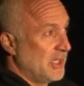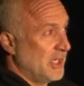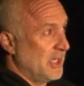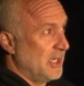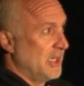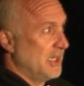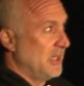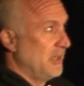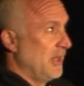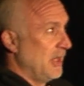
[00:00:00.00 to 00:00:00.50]

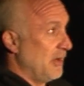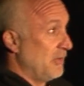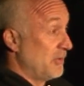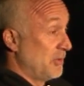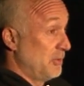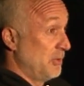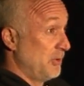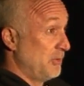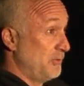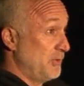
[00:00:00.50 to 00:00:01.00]
They have
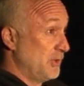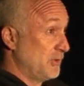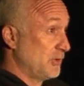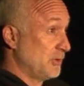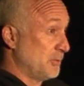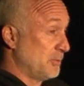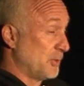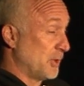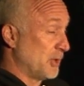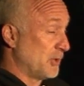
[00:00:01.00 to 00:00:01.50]
a real
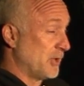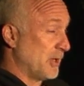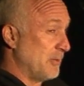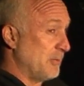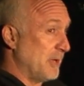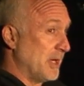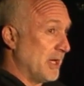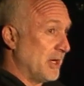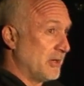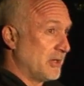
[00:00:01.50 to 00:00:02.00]
official
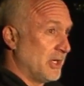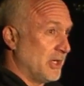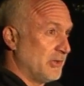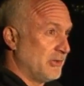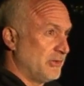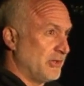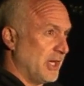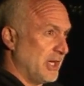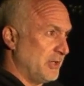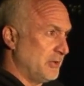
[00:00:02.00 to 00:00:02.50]
program now called
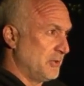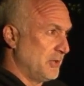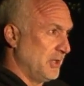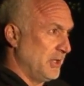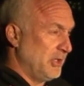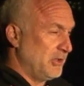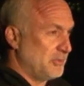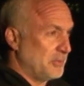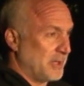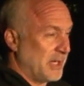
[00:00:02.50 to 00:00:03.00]
Sight and
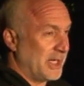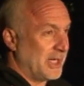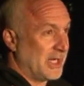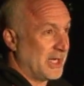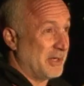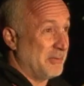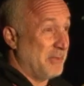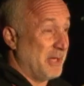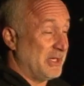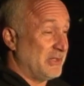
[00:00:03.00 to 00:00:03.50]
Release, but I
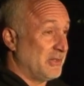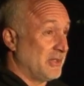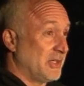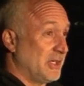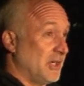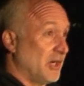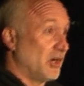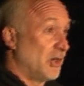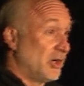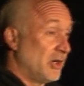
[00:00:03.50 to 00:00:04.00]
got a
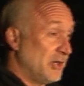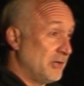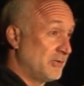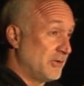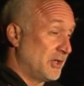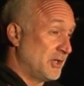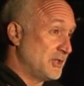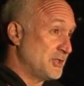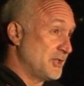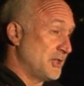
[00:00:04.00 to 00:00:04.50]
basically early
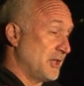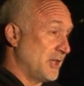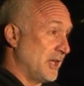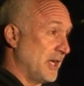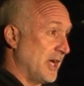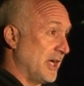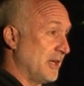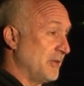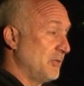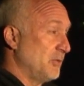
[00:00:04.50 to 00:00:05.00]
version of
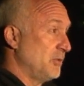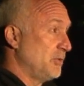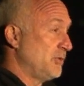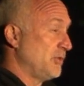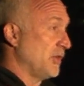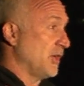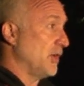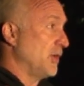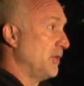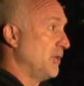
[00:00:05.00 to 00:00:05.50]
that.
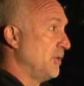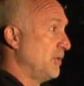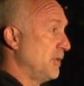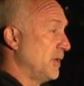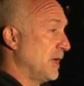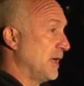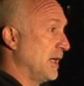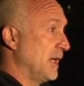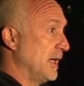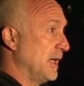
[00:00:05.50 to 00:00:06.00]

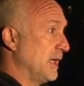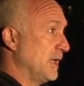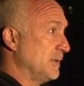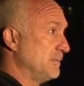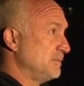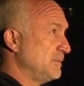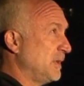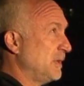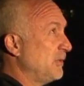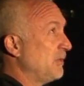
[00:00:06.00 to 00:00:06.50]

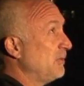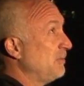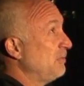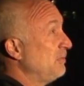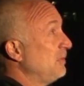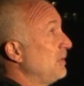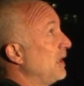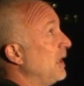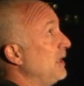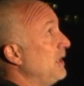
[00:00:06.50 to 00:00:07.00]
So it was
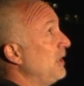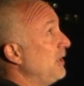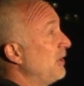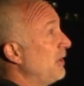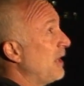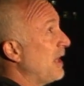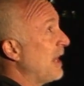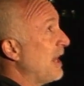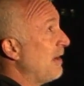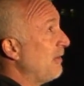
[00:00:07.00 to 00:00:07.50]
a year
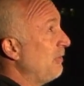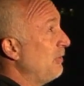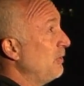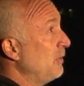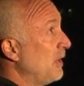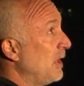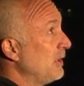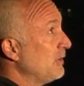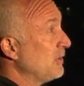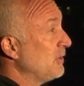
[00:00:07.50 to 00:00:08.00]
and a half
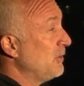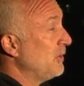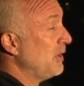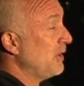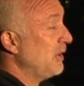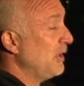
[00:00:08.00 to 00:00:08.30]
through law school, I